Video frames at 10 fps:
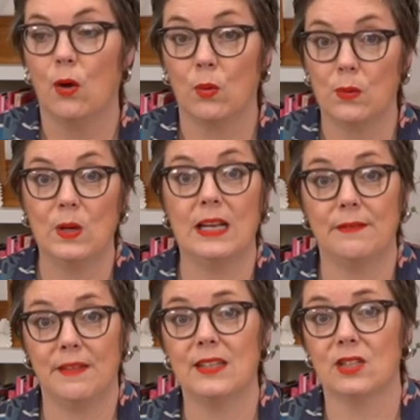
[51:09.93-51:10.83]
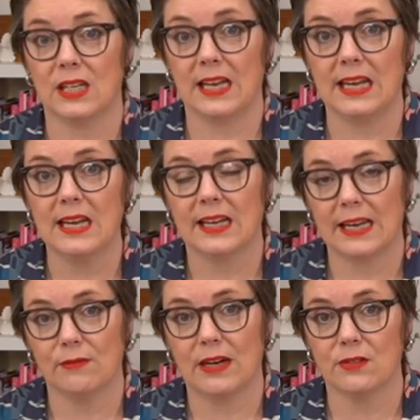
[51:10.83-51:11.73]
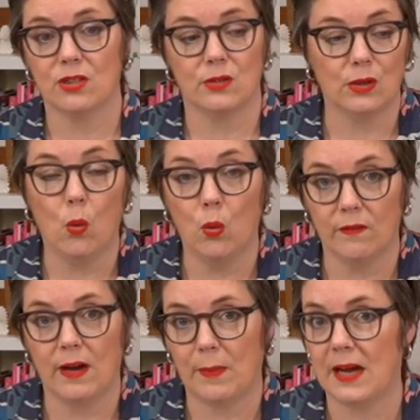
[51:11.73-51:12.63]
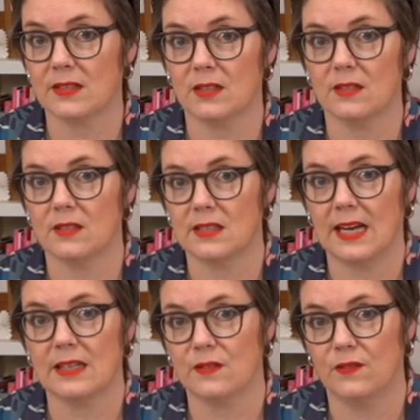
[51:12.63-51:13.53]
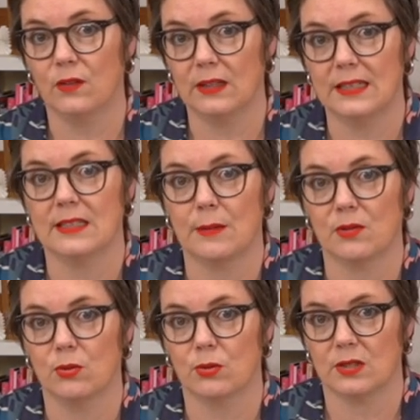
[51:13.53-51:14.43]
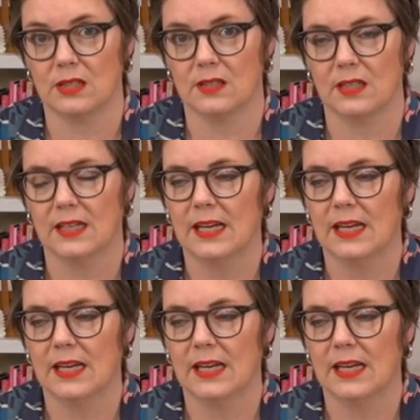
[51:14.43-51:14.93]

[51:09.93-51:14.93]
We will eventually get round to doing all of our patterns as full in-depth courses.